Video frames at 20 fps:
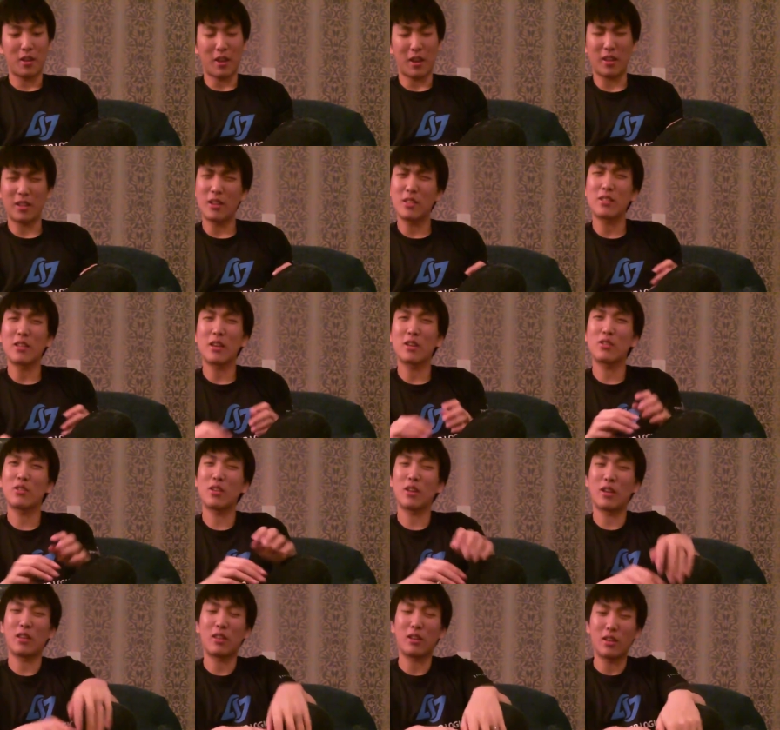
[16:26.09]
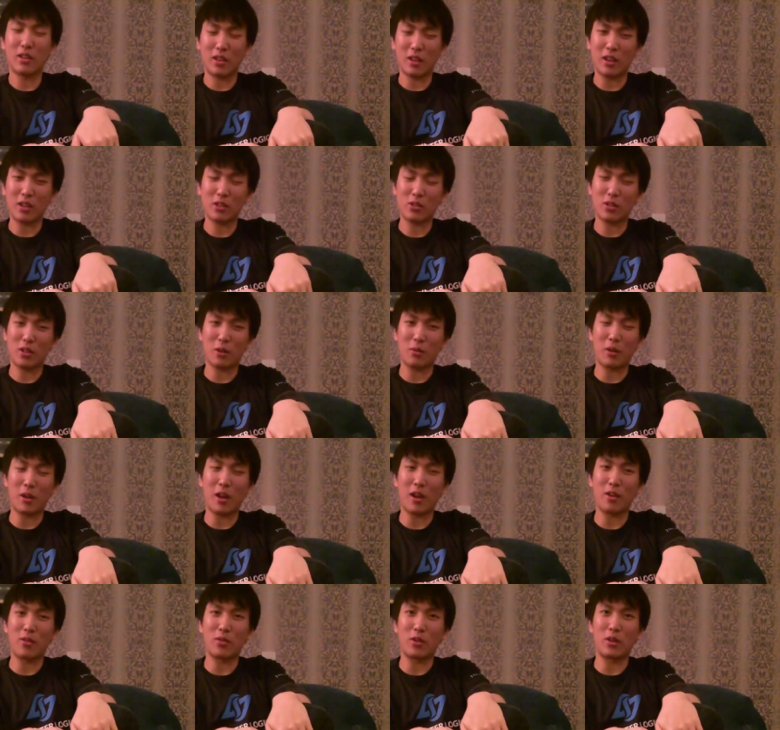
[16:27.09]
And that's actually, I think, an edge that we
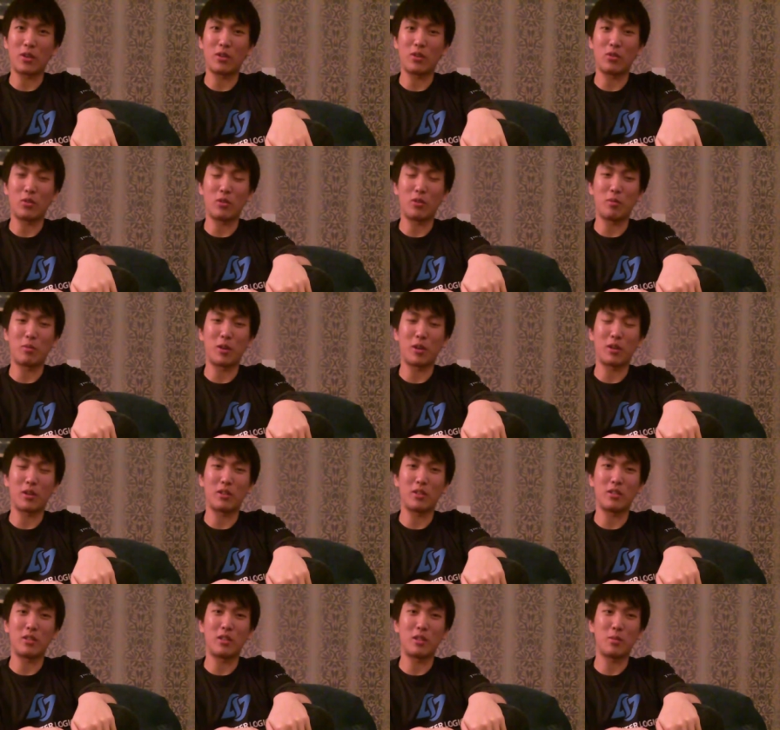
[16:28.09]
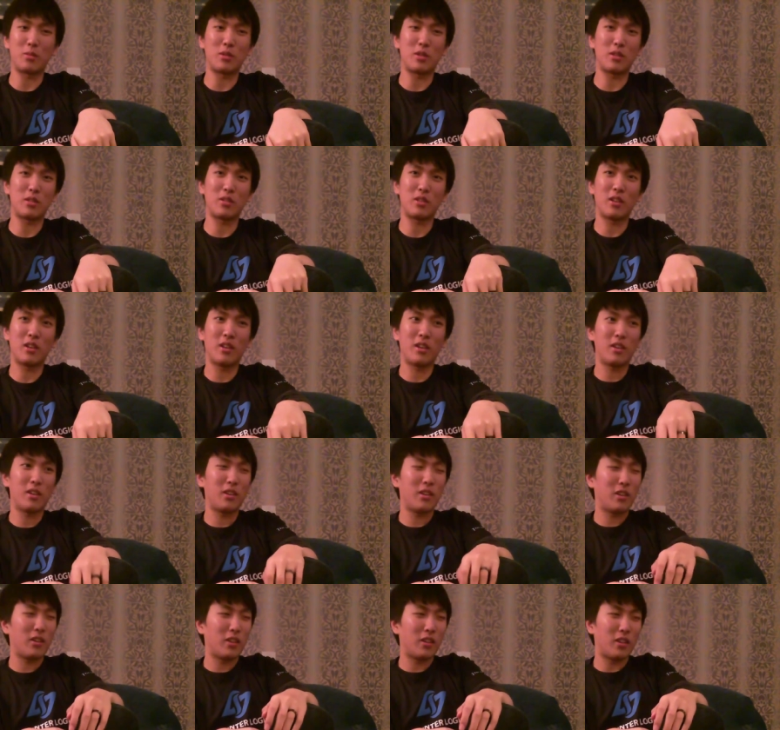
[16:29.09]
have on North American teams is
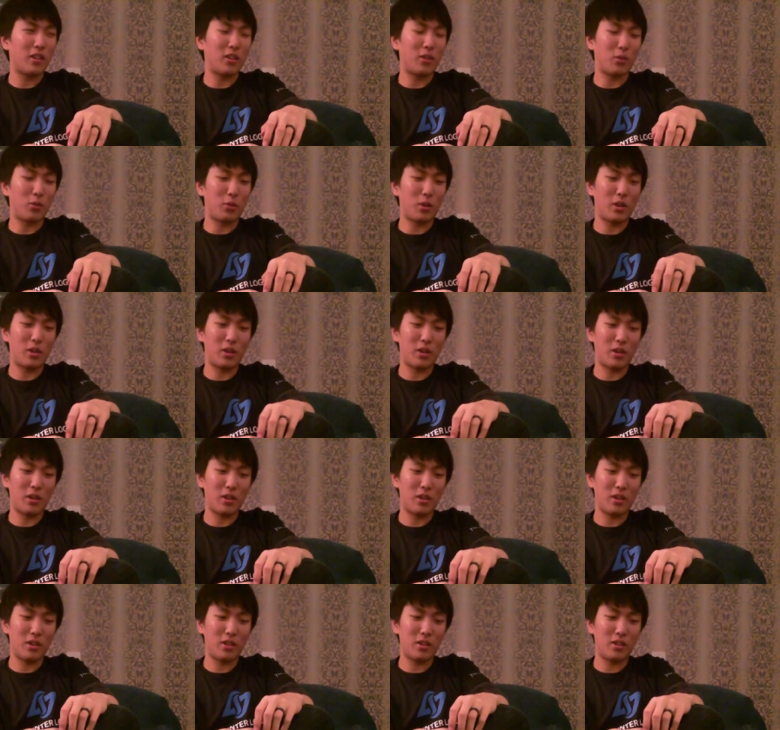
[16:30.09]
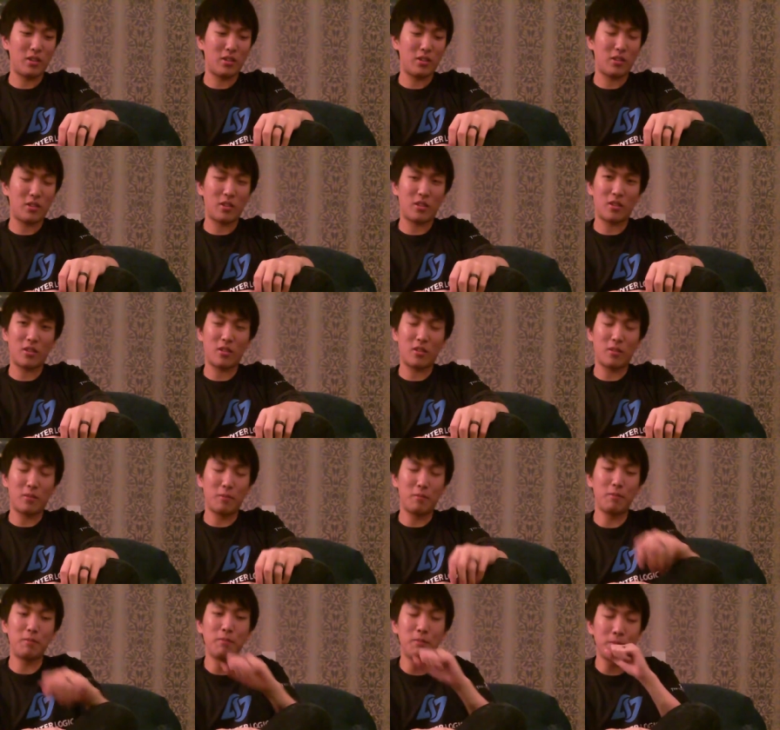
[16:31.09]
we...
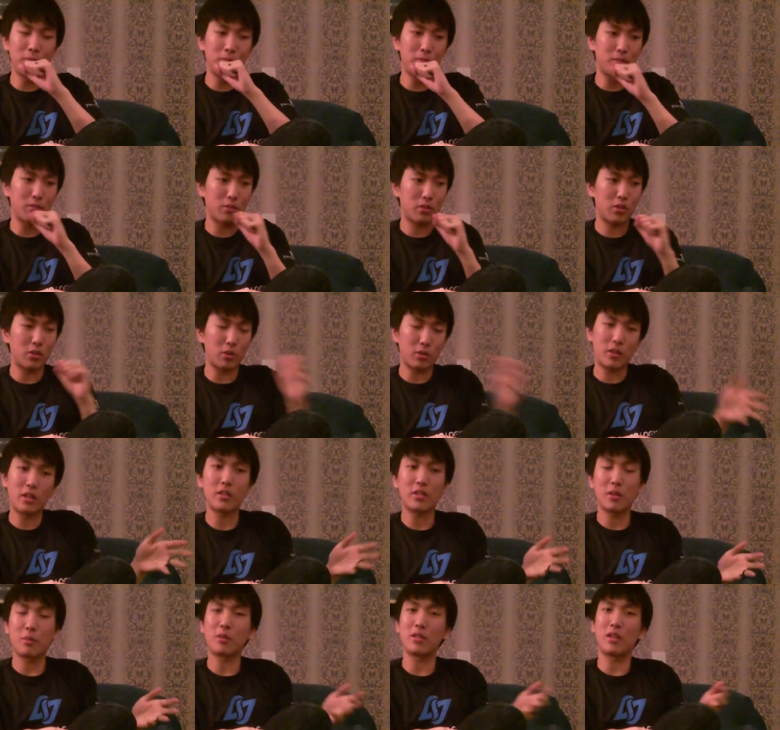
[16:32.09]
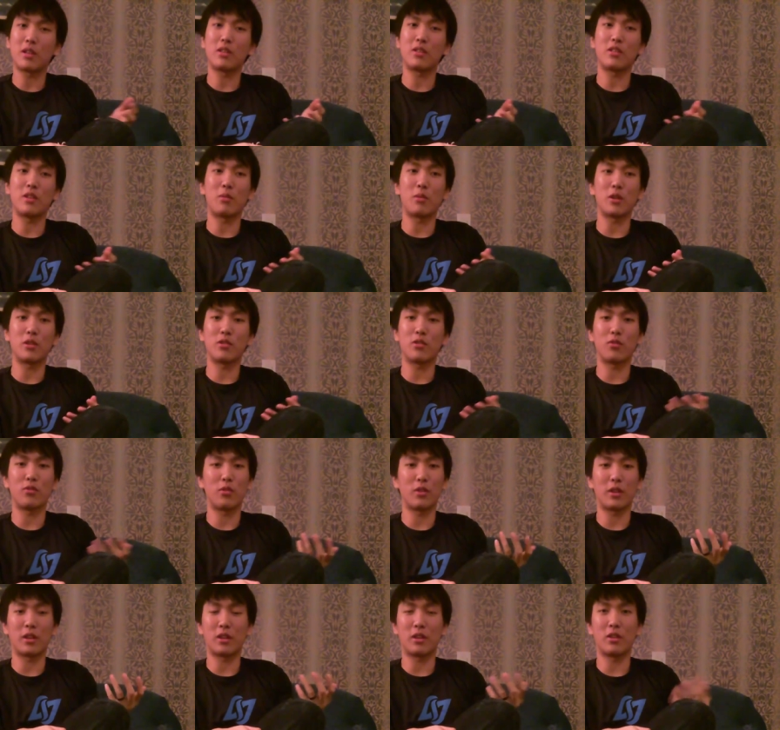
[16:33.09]
So TSM has had the same roster
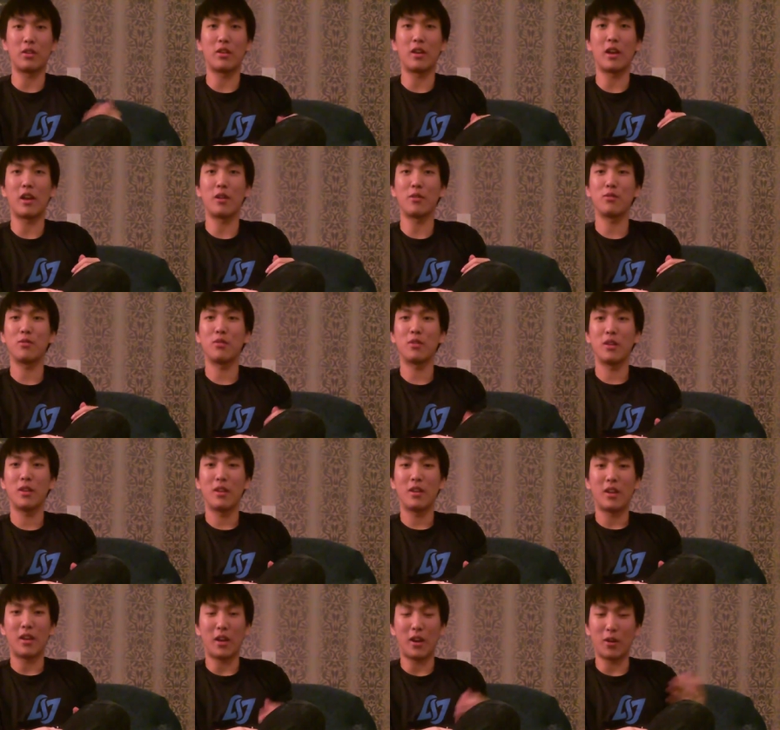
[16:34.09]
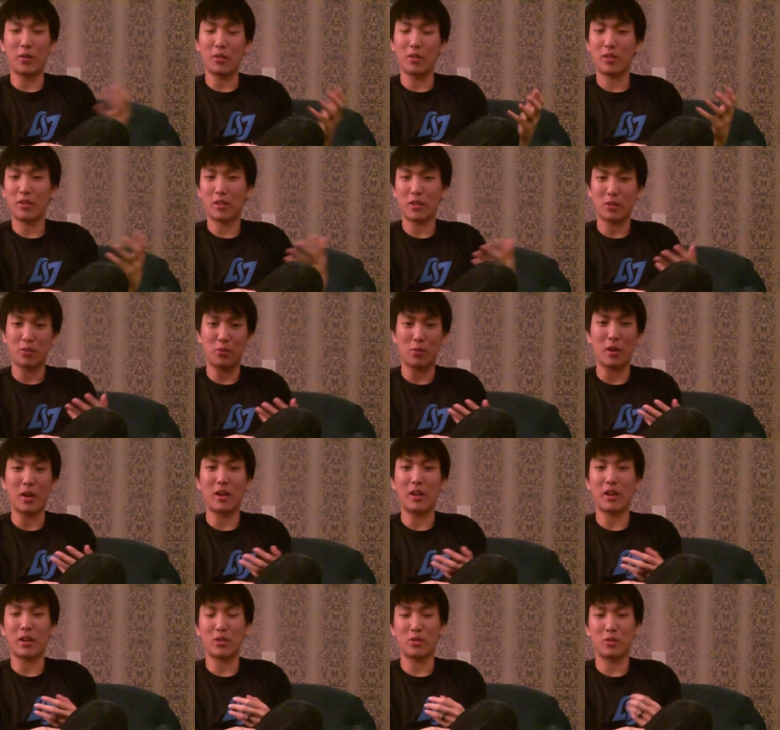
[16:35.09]
for like a year and a half, and I don't think that's
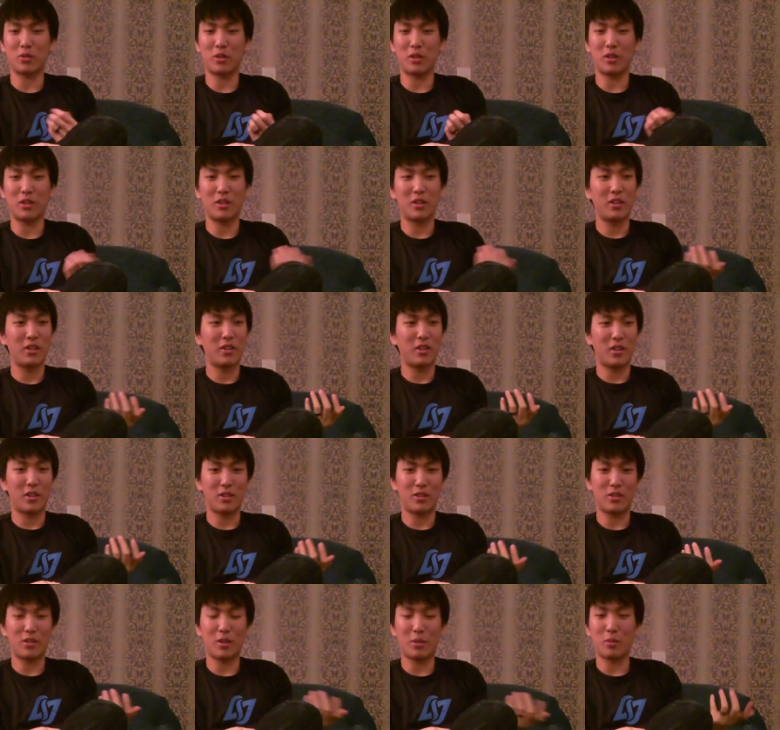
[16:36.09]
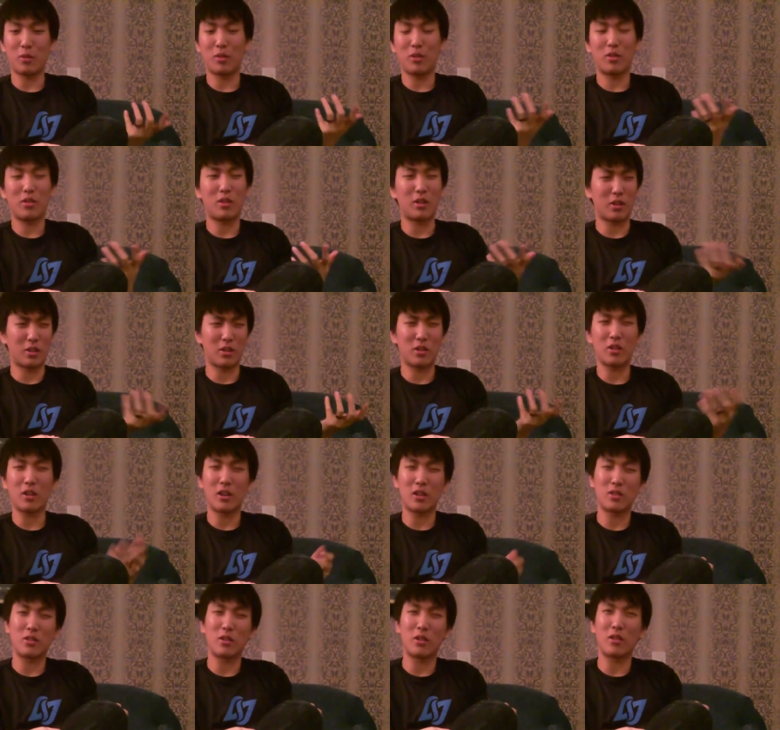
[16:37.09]
right, actually. And same with
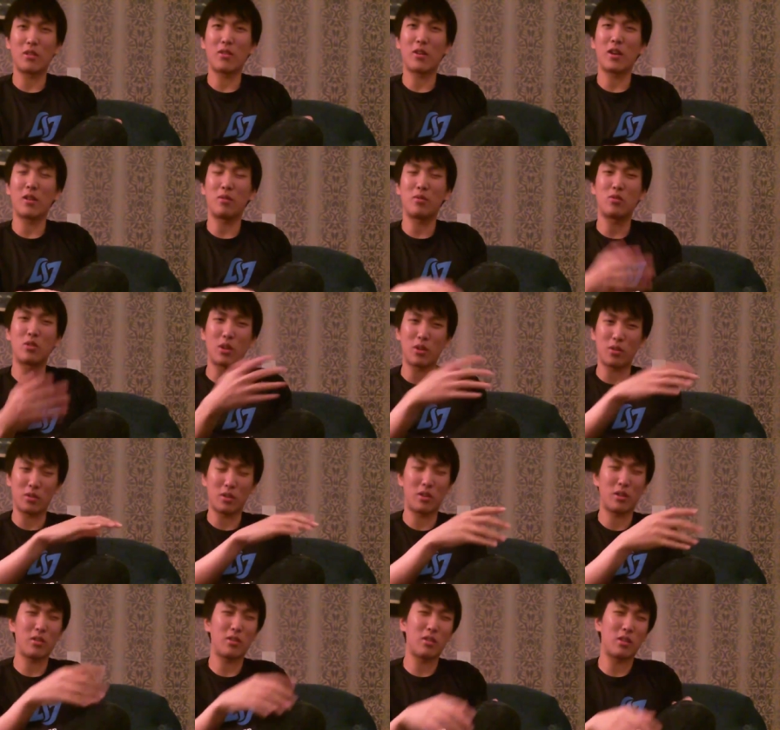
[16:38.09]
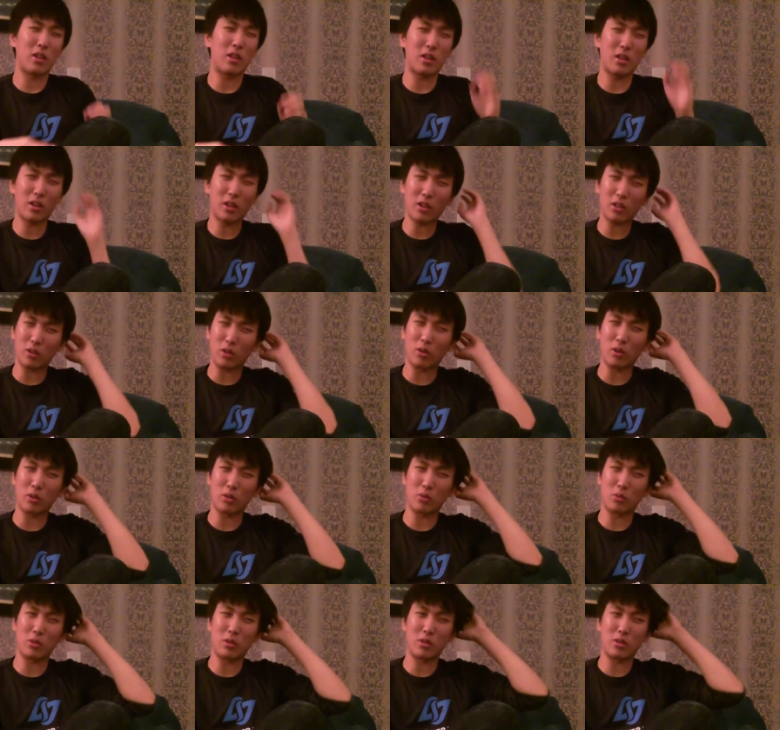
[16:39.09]
Dignitas. You know, they've had generally... They kicked
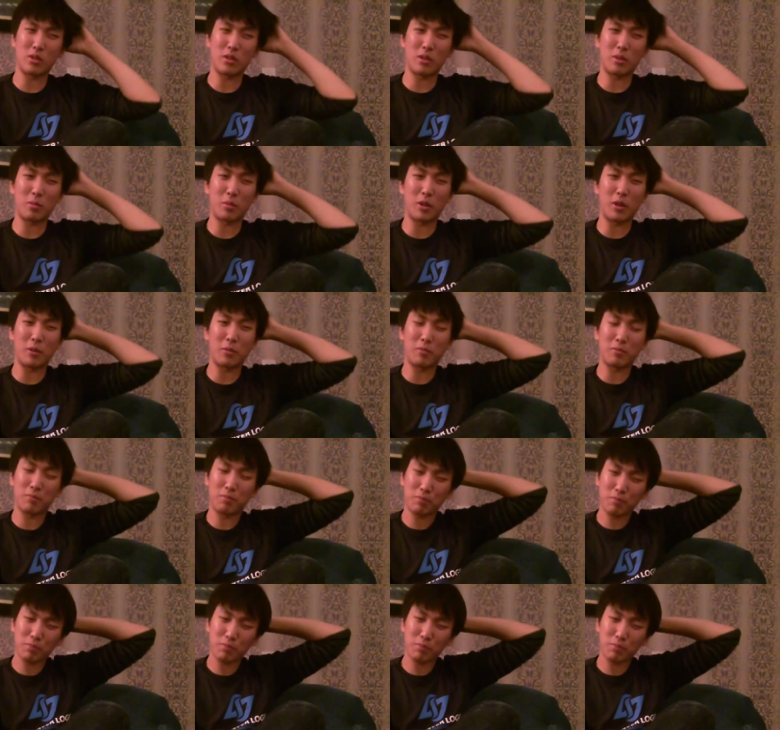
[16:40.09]
Locust recently, but...